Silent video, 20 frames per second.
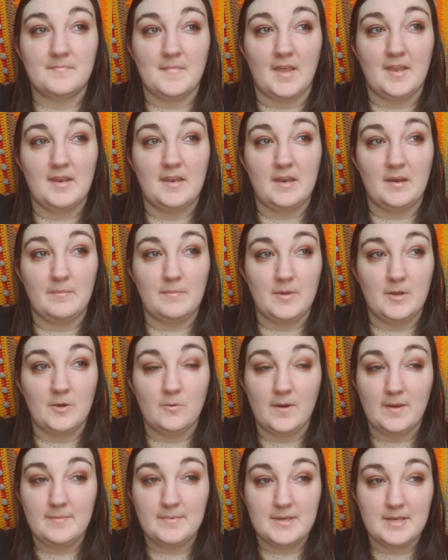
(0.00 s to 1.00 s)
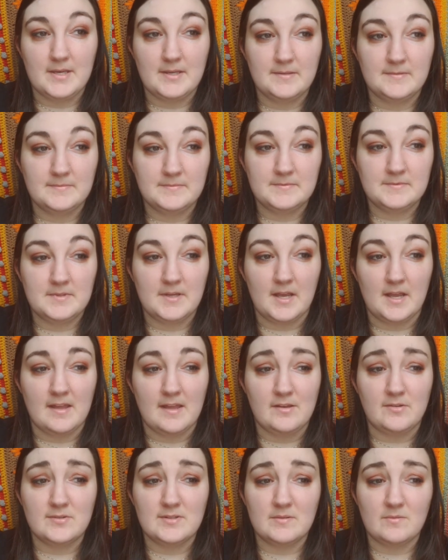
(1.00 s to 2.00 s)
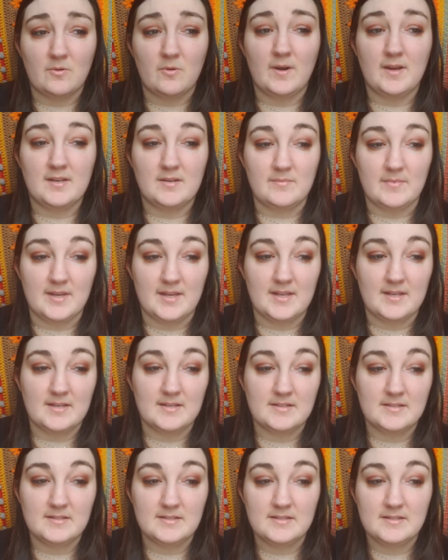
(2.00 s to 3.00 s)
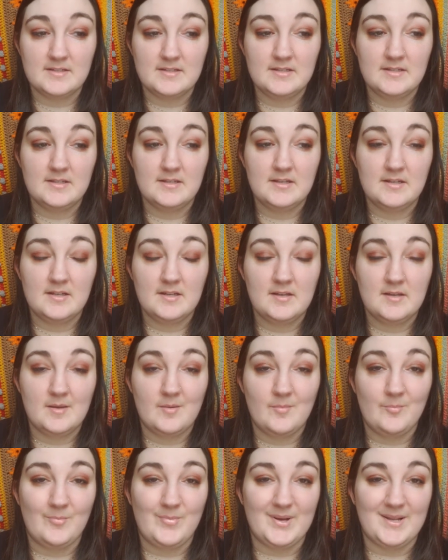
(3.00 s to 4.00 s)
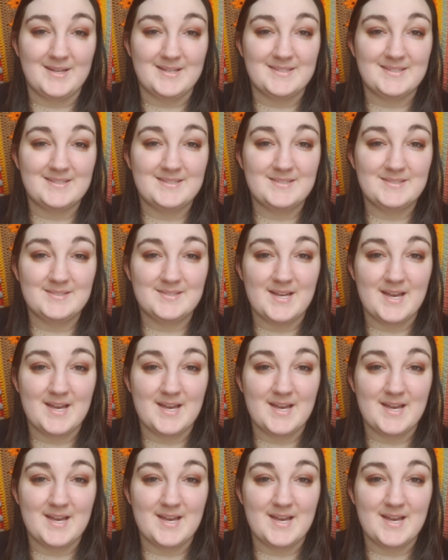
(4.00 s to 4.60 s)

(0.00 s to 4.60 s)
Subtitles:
ended up being quite big and used up quite a bit. But I still